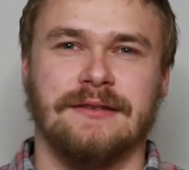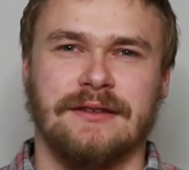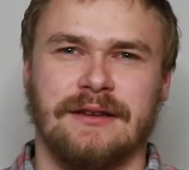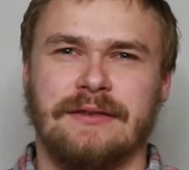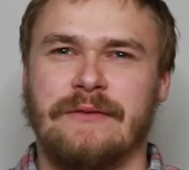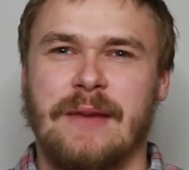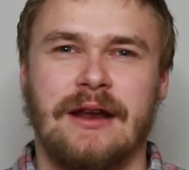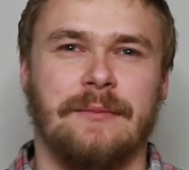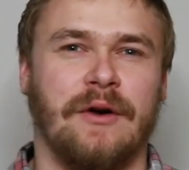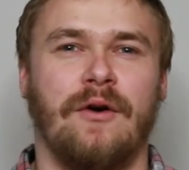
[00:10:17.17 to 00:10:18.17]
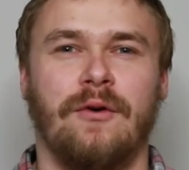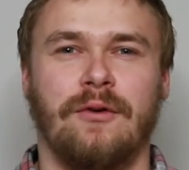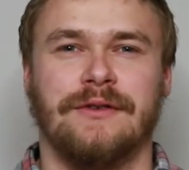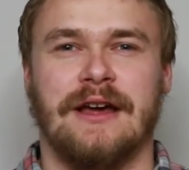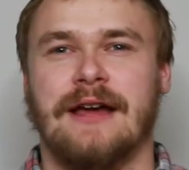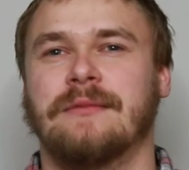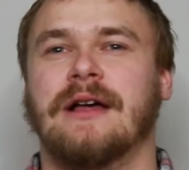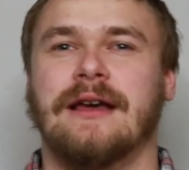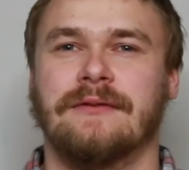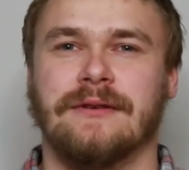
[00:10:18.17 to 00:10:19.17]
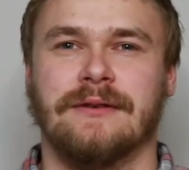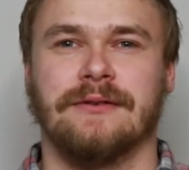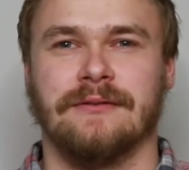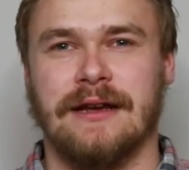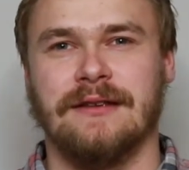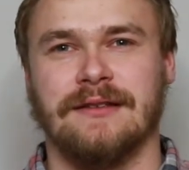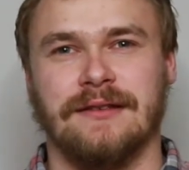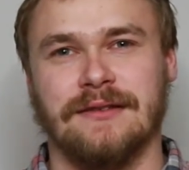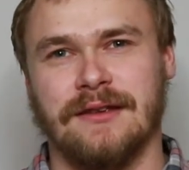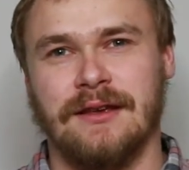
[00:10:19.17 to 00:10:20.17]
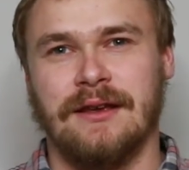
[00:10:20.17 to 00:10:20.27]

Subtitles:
So they've made up a whole timeline for different races,